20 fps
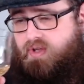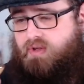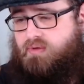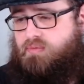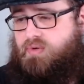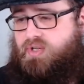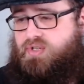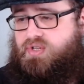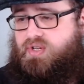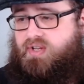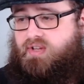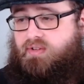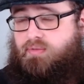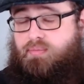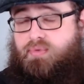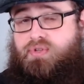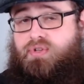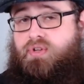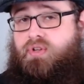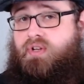which is
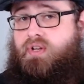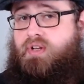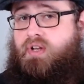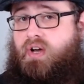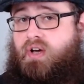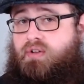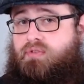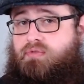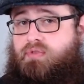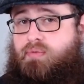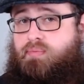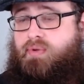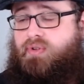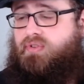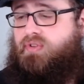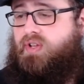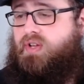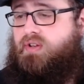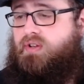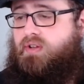matured in
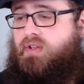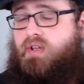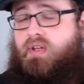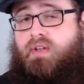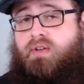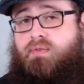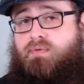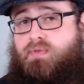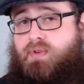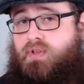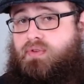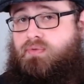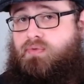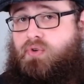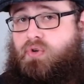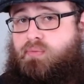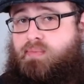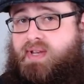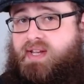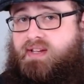100% first
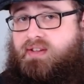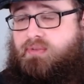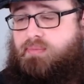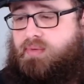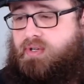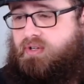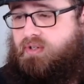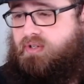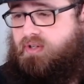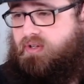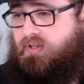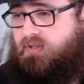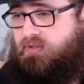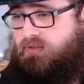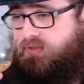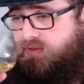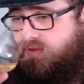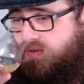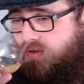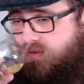fill maker's mark
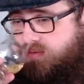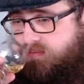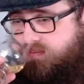casks.